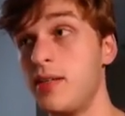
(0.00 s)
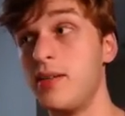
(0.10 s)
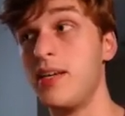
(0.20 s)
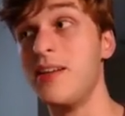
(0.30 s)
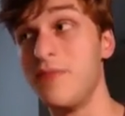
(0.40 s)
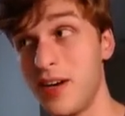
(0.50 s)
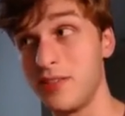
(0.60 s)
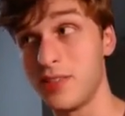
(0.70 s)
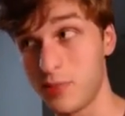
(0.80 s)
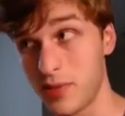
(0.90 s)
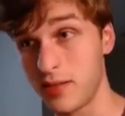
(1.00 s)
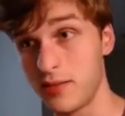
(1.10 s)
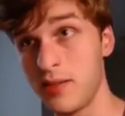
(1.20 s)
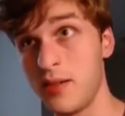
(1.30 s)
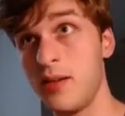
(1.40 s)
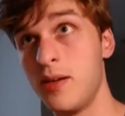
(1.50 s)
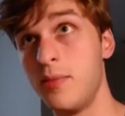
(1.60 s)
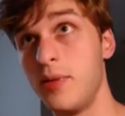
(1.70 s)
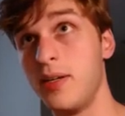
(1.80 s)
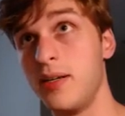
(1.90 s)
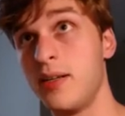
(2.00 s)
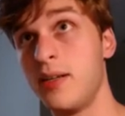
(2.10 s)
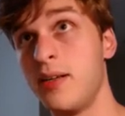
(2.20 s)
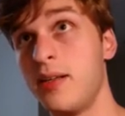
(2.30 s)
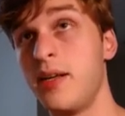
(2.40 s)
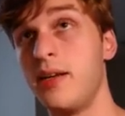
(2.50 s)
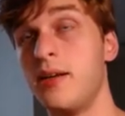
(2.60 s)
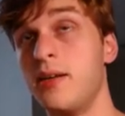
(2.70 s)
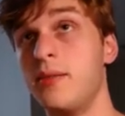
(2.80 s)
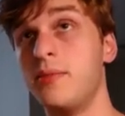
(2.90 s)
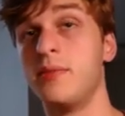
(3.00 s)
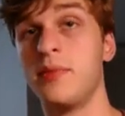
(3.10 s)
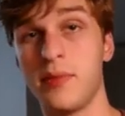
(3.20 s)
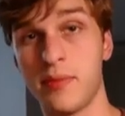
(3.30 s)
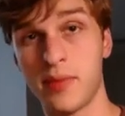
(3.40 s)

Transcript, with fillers: hidden files as well, but they um,